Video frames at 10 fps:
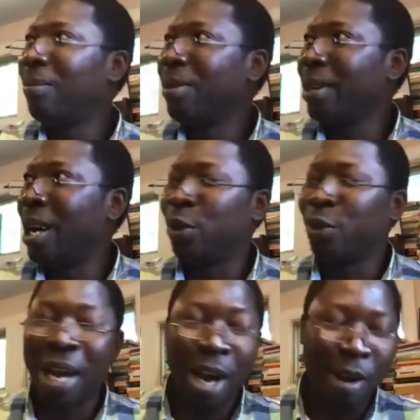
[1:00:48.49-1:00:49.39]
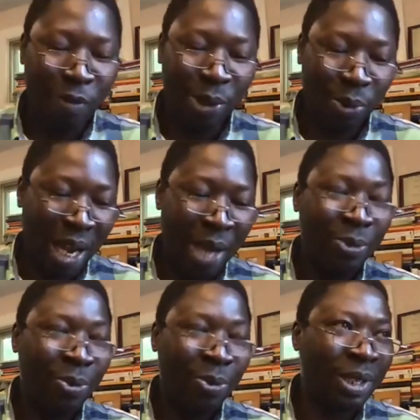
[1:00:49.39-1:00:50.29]
you know, to my office when I
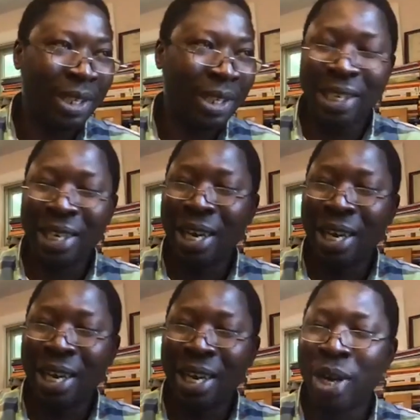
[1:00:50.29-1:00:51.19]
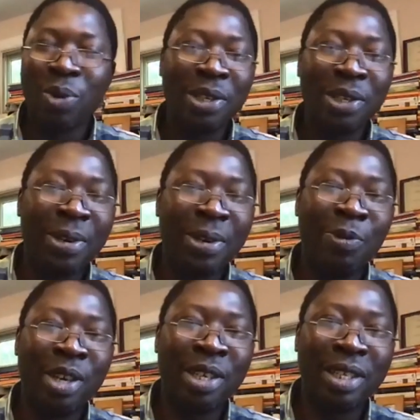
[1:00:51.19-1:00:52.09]
was teaching at Western
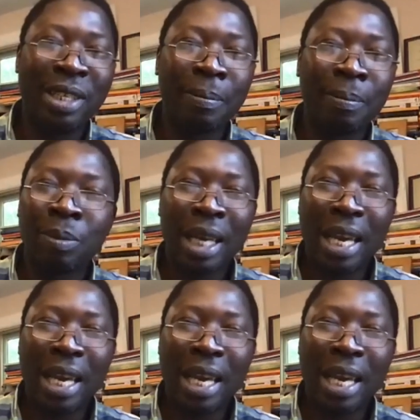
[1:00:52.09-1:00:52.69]
Washington University.